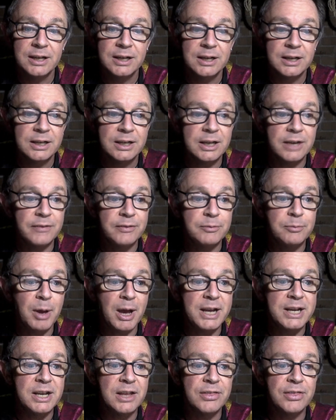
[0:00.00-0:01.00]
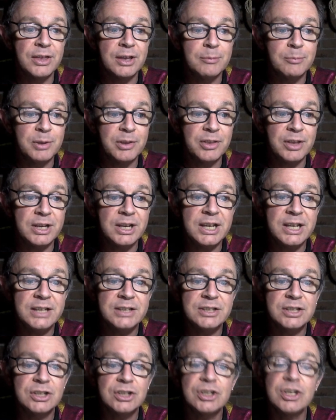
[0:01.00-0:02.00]
governed by nothing but the need
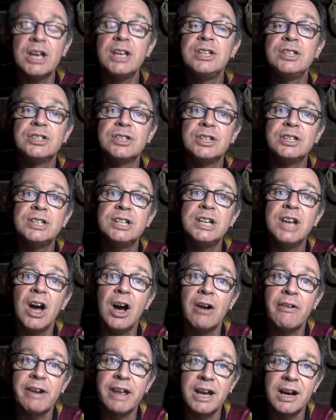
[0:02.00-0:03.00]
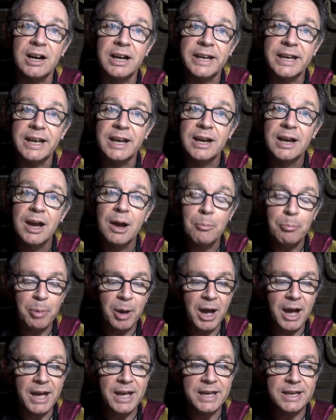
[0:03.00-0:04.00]
to chase the denarii,
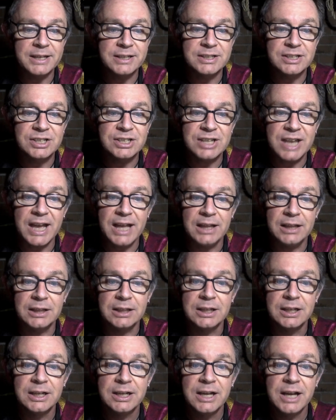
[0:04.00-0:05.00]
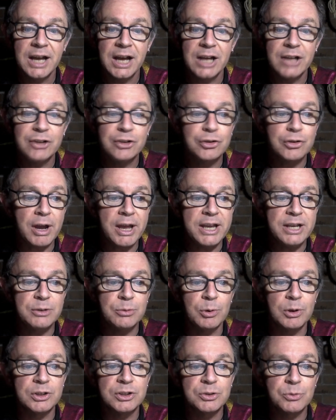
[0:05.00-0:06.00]
buy and sell, and trade
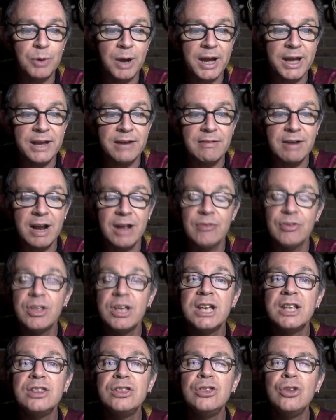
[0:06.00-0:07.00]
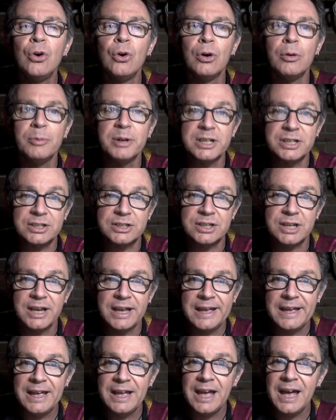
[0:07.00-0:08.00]
one's way around the enormous
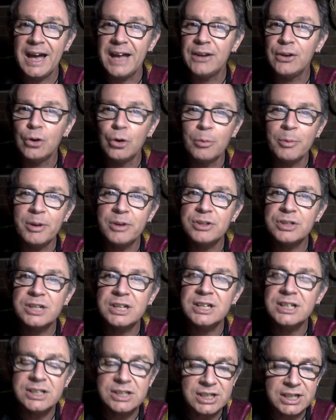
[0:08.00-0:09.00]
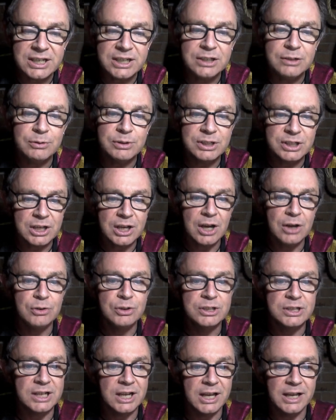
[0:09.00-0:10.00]
and almost continuous
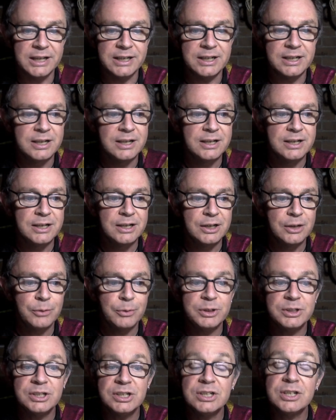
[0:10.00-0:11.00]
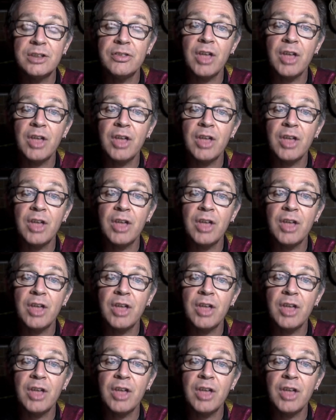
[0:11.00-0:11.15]
coastline which is at the